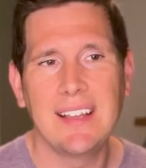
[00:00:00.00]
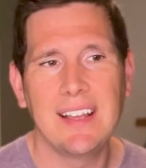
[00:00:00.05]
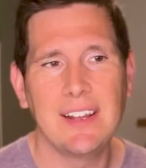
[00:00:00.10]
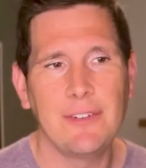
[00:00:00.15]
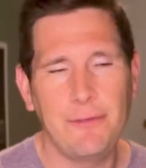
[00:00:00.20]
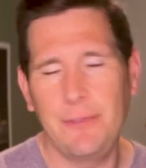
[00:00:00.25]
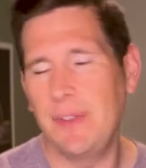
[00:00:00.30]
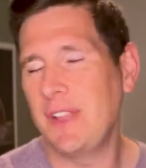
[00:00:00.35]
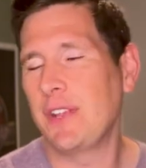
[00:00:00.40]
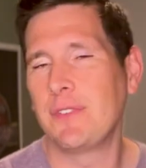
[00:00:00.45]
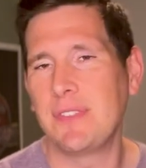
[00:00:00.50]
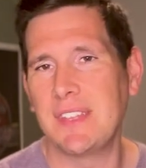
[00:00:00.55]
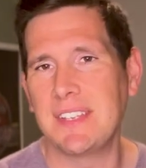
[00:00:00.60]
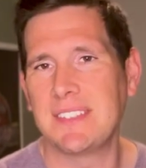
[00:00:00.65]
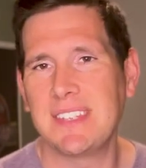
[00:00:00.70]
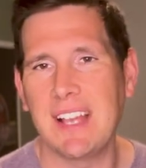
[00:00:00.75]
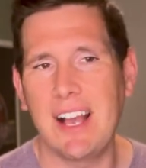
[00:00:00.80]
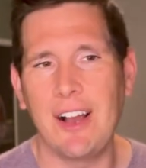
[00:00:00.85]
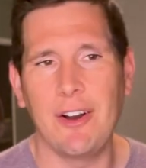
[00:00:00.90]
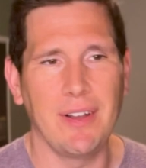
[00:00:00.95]
and figure
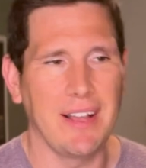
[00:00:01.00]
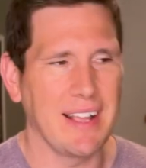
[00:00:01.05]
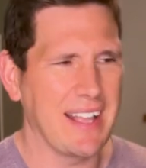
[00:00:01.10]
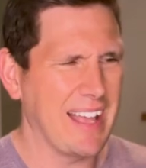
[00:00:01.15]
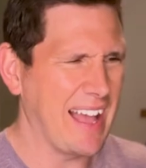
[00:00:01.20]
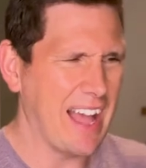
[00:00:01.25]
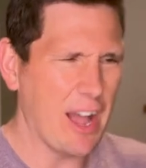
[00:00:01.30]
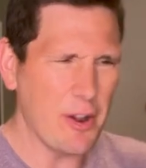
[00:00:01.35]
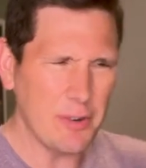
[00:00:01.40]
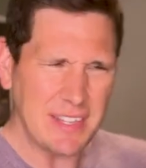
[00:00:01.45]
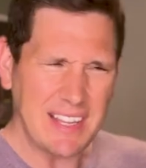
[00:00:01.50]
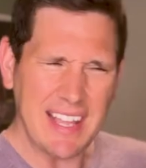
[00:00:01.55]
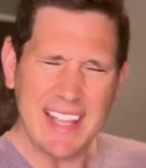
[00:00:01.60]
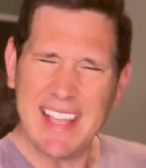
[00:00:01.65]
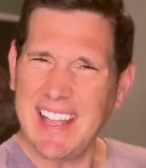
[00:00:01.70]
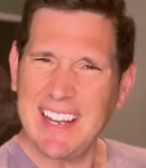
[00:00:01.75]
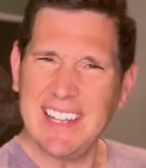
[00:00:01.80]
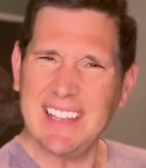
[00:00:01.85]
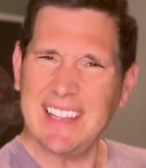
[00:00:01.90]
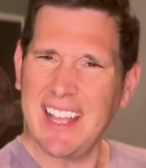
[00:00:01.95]
this out. Like, how did they
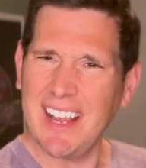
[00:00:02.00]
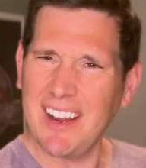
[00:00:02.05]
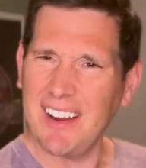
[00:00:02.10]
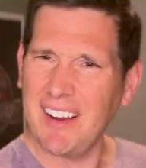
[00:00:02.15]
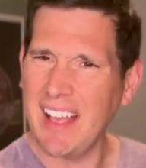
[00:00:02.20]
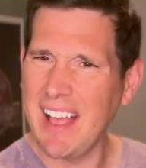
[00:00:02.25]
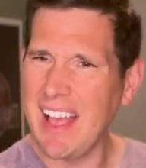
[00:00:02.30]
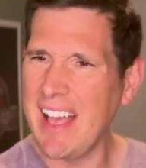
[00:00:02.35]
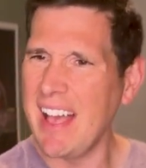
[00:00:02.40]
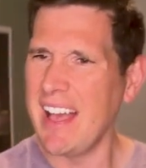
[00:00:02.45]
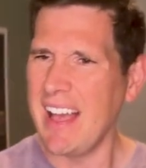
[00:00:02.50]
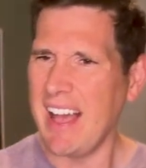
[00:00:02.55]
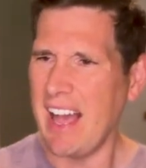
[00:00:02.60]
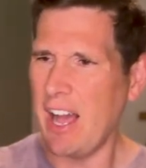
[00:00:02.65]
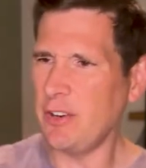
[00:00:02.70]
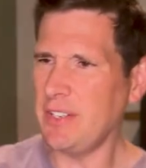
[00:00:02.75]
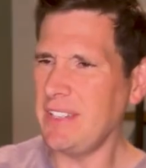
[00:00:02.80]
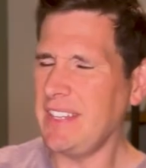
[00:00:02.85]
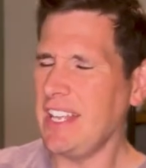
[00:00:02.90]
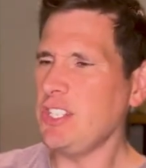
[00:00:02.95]
get in there?
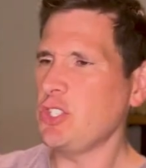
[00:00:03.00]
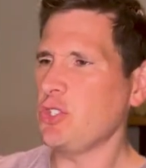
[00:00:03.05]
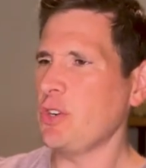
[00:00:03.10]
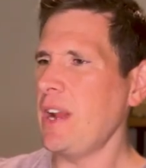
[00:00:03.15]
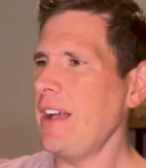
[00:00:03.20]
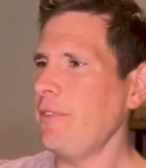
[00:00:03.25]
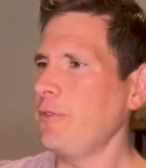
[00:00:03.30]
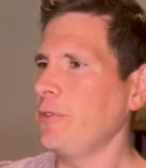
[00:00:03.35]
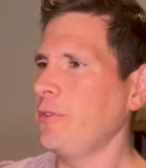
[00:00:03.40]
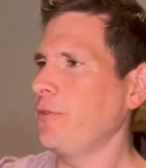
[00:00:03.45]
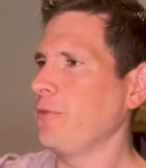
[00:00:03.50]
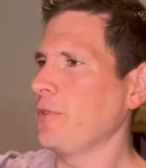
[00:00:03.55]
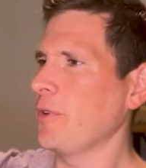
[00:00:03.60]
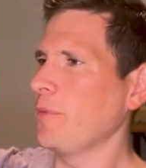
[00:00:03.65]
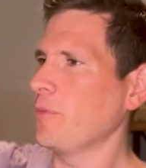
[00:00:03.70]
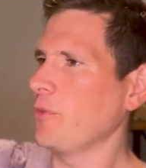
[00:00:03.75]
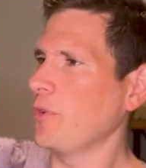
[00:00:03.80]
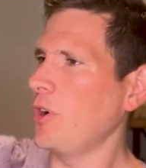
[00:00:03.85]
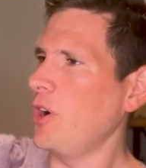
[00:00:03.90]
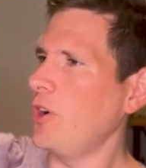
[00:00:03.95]
How did they travel
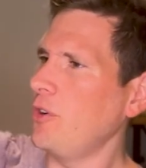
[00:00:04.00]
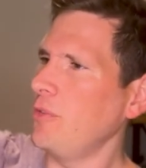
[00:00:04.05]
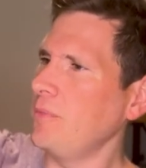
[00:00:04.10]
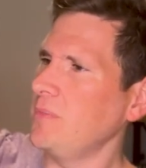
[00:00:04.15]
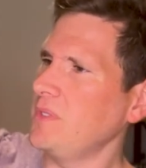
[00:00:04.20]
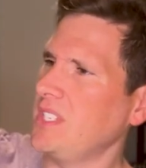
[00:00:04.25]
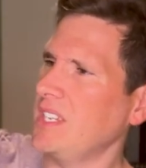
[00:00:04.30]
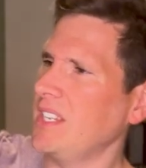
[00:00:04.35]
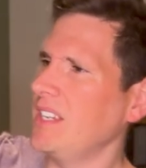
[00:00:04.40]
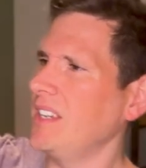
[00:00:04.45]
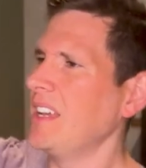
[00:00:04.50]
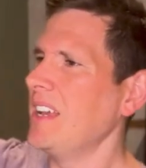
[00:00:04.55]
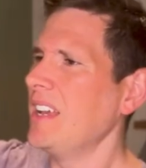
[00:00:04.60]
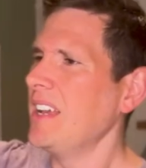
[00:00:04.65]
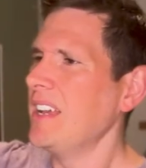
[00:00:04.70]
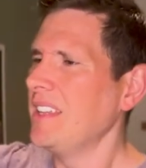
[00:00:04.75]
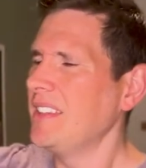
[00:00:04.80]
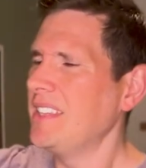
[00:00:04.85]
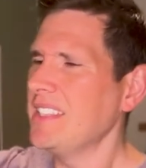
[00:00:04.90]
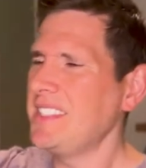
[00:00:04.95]
from Rome to
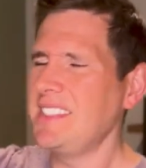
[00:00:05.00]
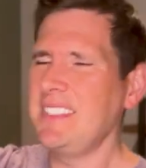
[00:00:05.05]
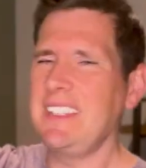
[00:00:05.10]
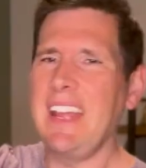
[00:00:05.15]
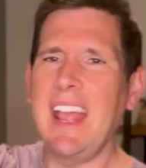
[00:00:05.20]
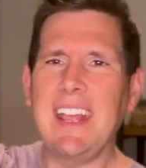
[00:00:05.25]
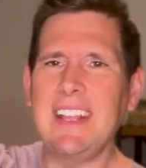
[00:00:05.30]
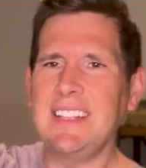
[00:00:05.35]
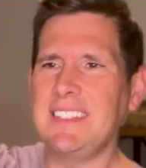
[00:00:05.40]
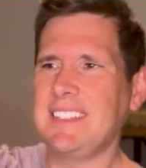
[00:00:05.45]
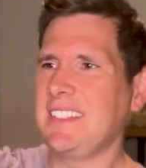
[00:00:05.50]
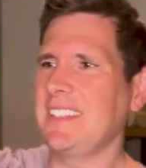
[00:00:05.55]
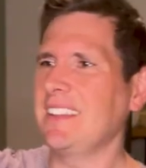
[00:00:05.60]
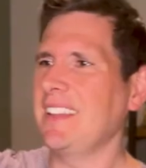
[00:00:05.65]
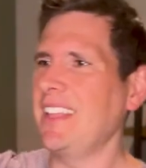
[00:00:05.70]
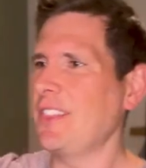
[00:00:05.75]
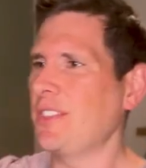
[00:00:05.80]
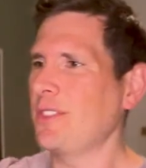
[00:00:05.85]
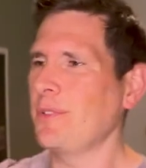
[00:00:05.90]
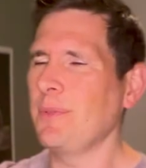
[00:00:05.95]
the States in
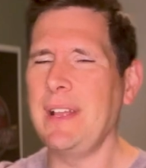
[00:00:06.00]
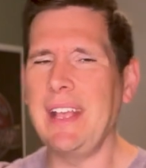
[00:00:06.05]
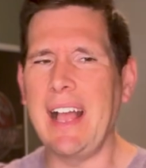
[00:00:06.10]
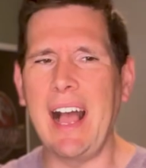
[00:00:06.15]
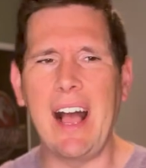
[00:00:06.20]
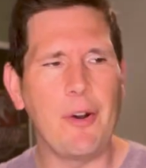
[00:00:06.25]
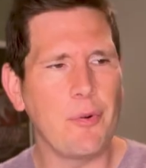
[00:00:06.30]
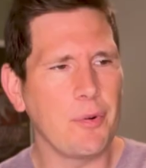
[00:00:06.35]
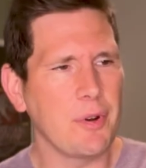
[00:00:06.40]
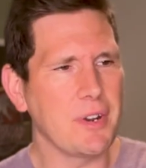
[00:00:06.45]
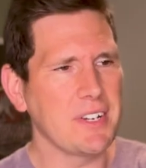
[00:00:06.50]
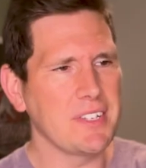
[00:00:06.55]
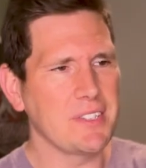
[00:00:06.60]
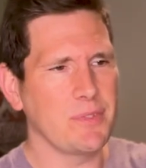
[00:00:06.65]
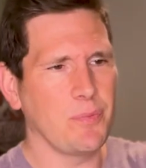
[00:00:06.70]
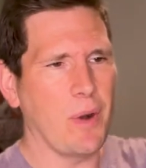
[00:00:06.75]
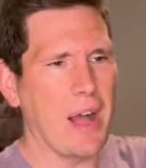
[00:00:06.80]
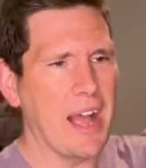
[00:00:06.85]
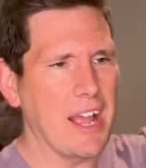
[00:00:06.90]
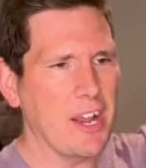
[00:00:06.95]
like three hours?
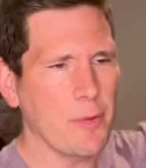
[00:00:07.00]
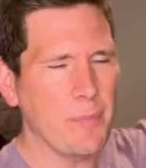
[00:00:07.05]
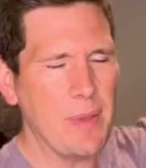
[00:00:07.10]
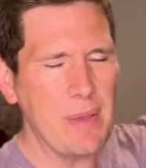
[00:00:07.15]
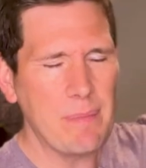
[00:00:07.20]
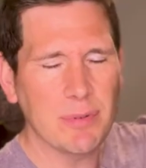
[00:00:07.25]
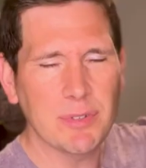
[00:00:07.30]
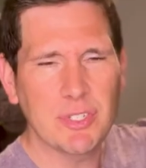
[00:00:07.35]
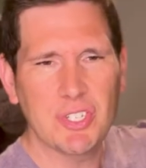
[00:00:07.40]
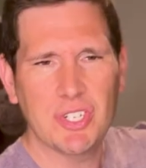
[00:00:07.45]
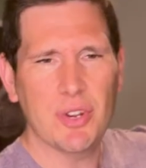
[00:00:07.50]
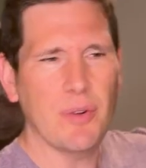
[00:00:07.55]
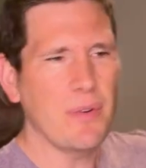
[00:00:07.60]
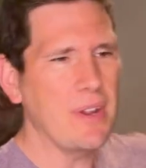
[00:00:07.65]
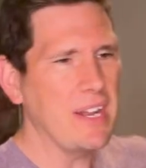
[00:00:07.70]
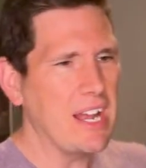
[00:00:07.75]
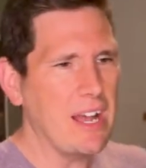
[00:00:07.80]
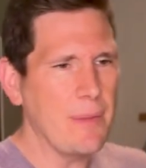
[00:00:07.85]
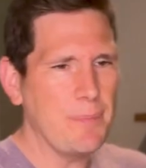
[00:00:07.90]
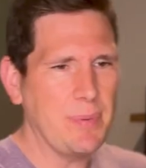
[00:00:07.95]
Why are people
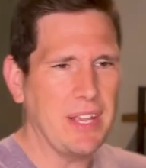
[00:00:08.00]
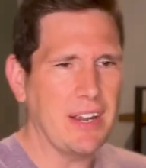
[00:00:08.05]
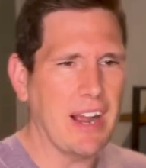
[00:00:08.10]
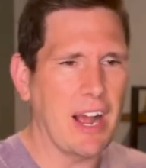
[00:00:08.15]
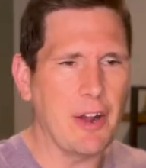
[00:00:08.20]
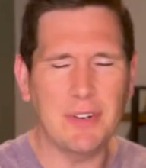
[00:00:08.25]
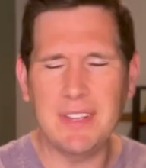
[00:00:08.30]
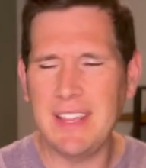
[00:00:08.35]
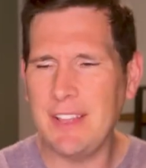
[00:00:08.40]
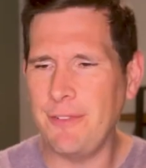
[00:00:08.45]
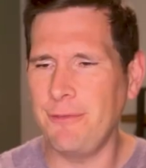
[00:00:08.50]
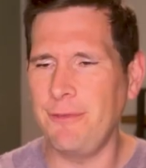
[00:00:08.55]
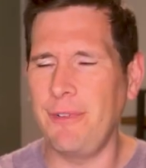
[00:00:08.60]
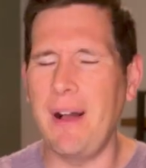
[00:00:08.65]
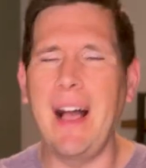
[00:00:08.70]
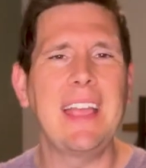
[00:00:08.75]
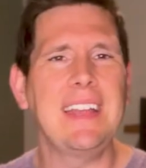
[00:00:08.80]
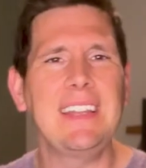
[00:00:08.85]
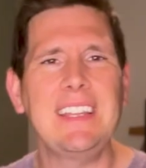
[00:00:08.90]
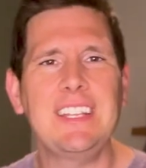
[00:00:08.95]
showing up here? How do they
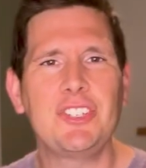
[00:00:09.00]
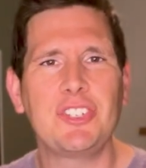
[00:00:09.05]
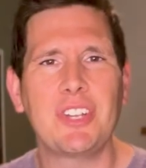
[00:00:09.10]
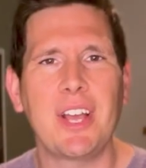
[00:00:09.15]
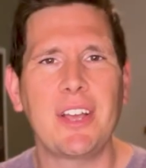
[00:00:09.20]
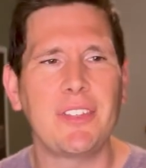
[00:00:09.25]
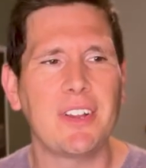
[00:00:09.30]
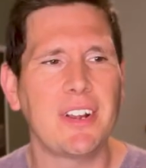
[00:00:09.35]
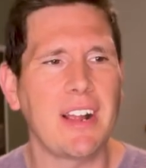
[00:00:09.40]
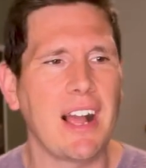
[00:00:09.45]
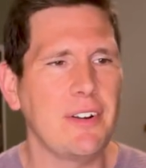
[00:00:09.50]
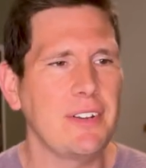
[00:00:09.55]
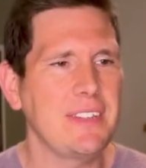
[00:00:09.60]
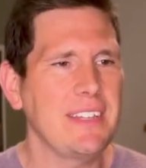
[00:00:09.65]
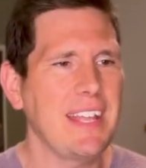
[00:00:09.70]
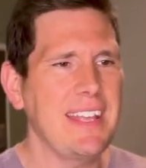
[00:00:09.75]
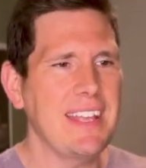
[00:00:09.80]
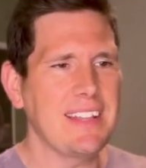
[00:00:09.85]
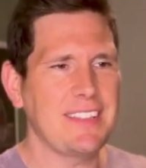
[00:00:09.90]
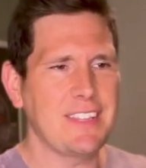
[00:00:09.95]
find each other? How did
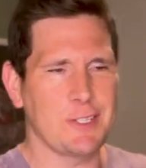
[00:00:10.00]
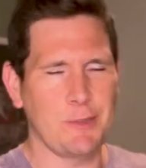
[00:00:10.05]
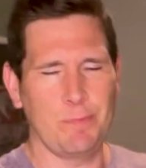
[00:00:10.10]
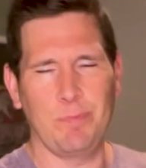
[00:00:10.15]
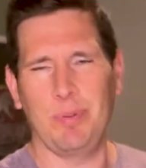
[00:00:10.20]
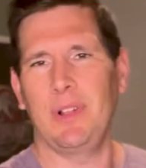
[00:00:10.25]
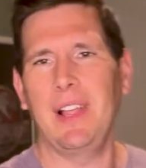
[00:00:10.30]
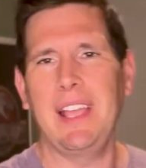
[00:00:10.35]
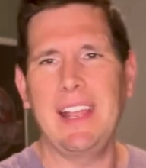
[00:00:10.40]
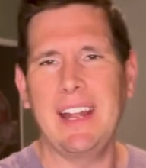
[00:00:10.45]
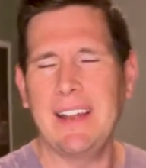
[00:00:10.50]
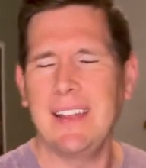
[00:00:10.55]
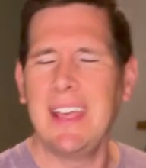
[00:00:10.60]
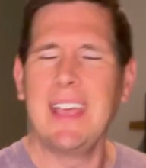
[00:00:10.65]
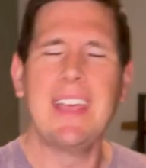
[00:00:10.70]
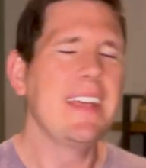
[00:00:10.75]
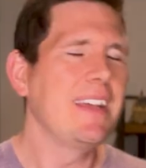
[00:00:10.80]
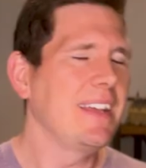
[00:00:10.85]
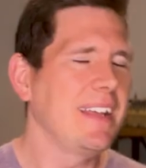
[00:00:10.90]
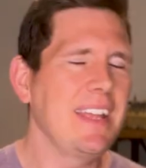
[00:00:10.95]
they get this plan?
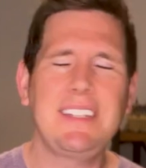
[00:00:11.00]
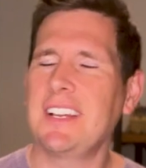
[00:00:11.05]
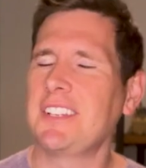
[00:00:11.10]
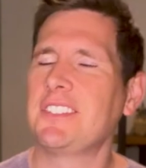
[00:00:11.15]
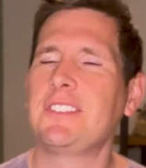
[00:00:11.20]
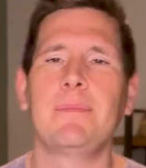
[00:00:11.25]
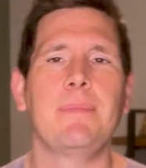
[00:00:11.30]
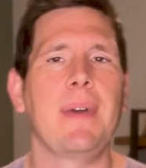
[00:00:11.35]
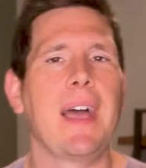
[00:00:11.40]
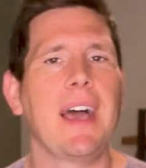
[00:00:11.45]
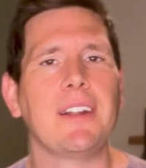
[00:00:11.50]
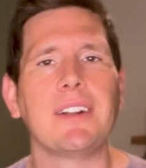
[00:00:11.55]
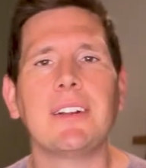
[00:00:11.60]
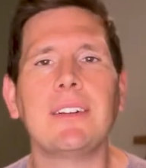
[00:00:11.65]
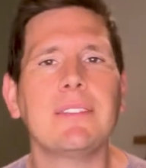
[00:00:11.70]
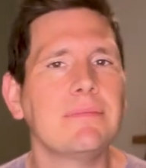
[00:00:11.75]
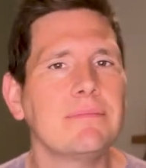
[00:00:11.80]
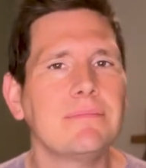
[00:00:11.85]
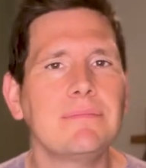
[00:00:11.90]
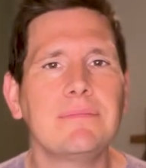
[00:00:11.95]
It doesn't
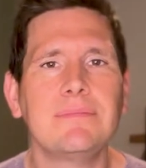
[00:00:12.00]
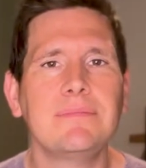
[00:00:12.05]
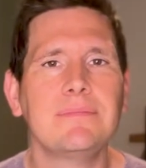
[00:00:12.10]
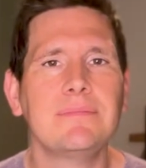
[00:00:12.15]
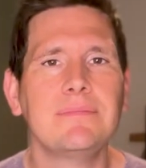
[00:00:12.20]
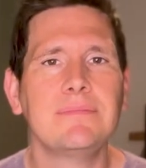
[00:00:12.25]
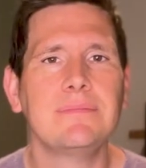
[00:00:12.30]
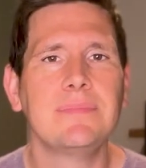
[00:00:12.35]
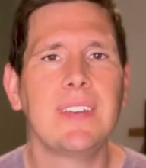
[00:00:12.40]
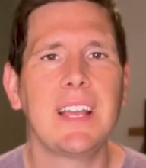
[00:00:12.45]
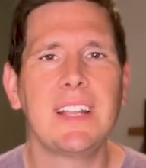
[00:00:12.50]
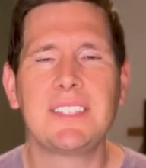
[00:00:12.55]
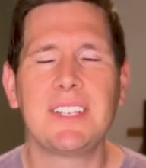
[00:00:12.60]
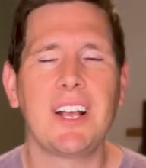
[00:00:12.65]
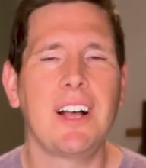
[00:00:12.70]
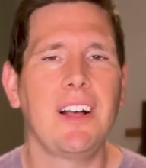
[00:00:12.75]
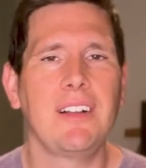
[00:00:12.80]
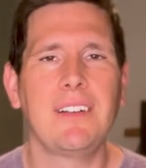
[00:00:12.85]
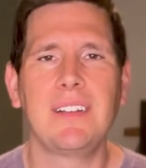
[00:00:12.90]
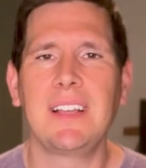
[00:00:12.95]
matter. It's
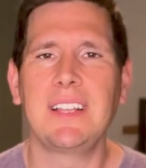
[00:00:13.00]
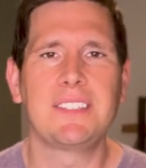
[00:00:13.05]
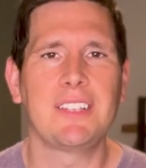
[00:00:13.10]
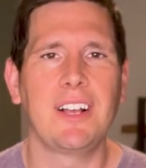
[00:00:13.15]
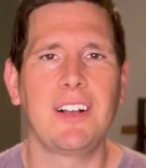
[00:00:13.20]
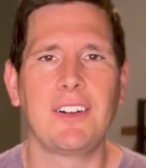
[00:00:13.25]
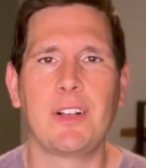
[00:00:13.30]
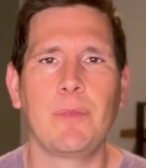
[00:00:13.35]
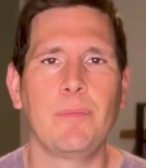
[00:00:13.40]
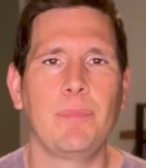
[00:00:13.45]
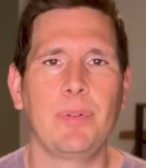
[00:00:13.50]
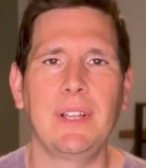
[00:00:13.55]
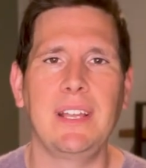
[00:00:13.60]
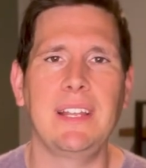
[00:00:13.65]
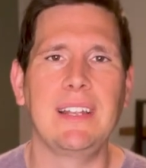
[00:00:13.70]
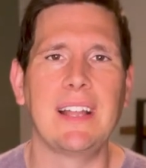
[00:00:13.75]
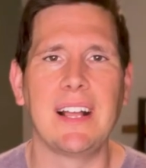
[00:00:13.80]
all it's all complete